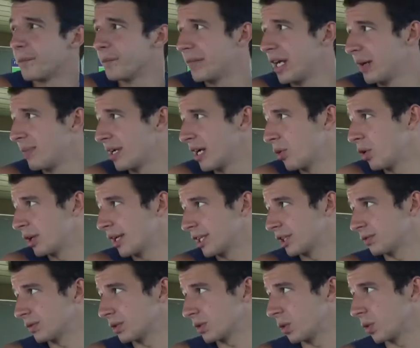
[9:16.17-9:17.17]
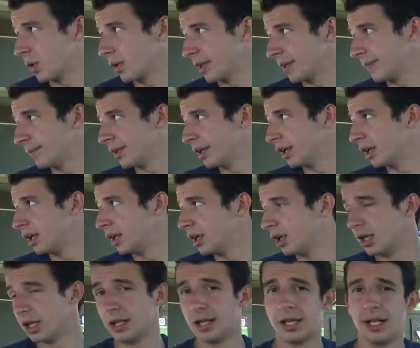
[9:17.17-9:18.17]
Maybe I won't get to record it
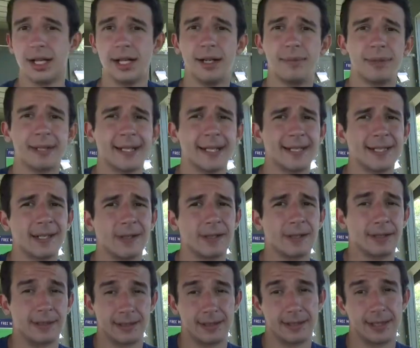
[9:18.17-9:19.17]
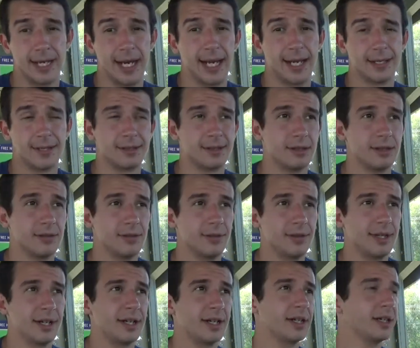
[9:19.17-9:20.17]
uh, because those guys over
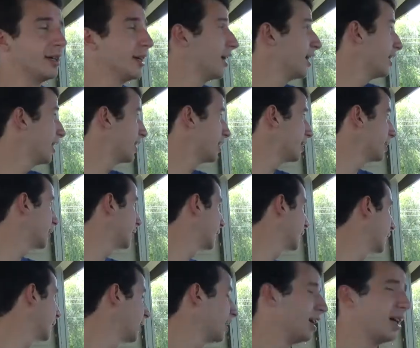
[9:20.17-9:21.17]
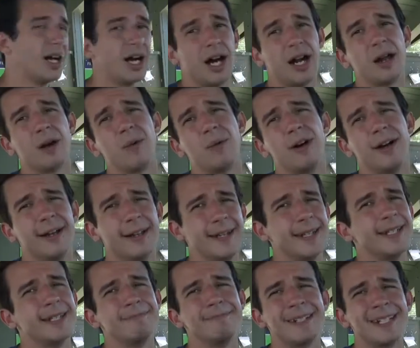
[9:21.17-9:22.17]
there. No, no. I don't
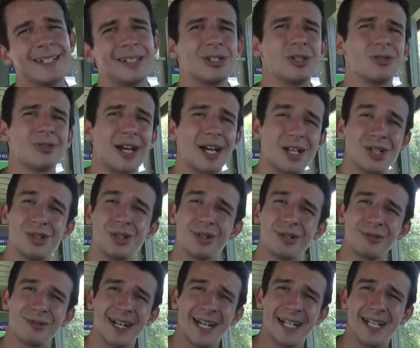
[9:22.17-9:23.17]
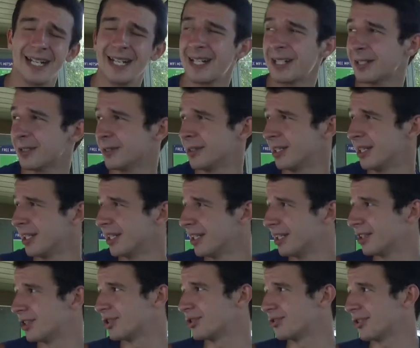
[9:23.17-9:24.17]
want to meet strangers right now.
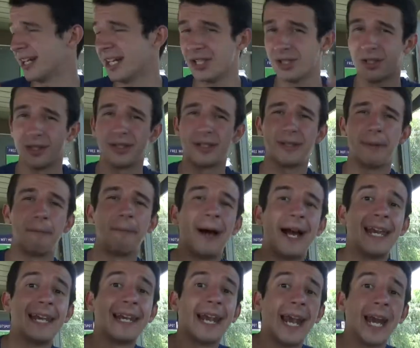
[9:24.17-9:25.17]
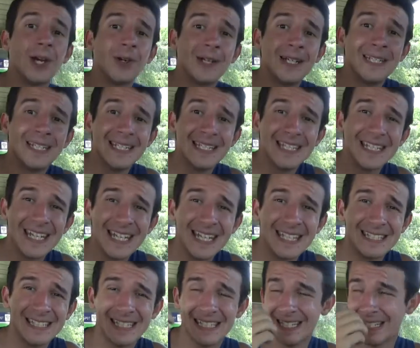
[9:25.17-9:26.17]
Strangers might carry
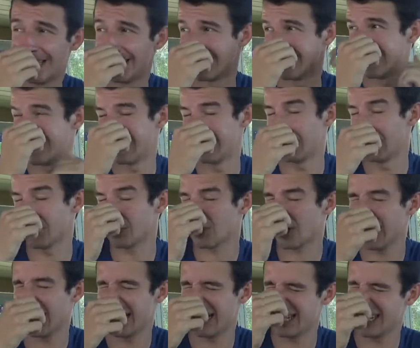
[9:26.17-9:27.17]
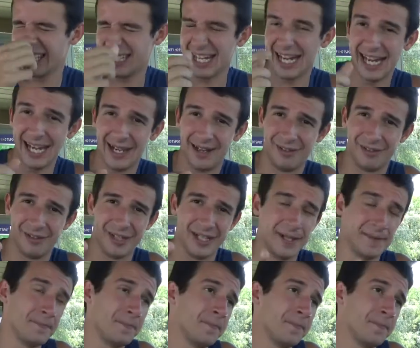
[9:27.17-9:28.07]
diseases, and we're trying to stay healthy.